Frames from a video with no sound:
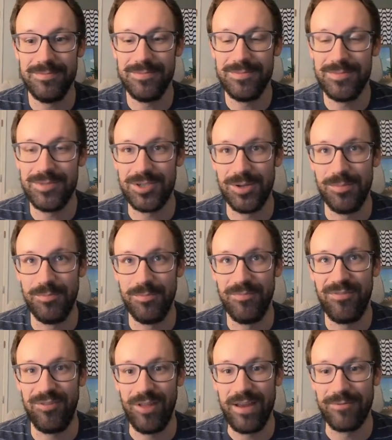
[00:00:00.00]
some
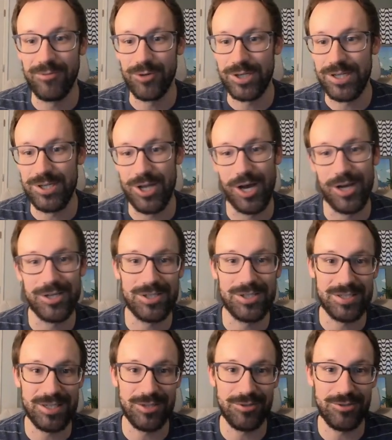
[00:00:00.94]
flavor to dodge the
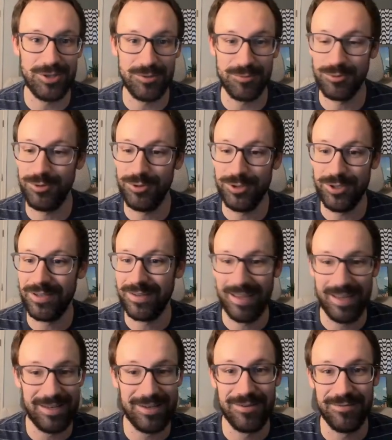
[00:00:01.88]
singleton rule, you can
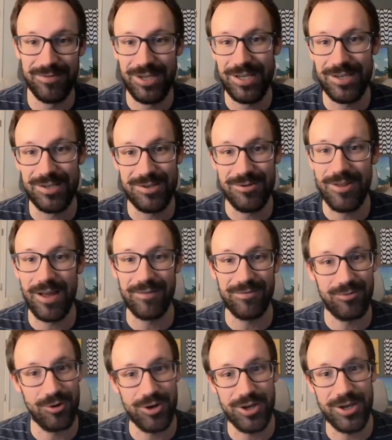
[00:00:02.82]
get Naveen to do that
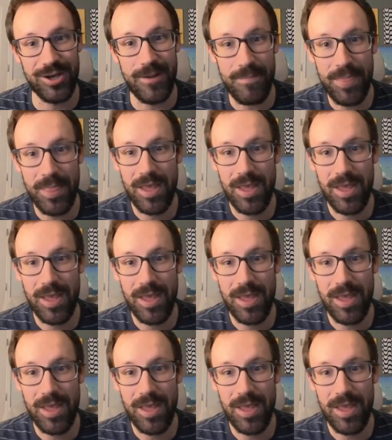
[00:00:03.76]
for you.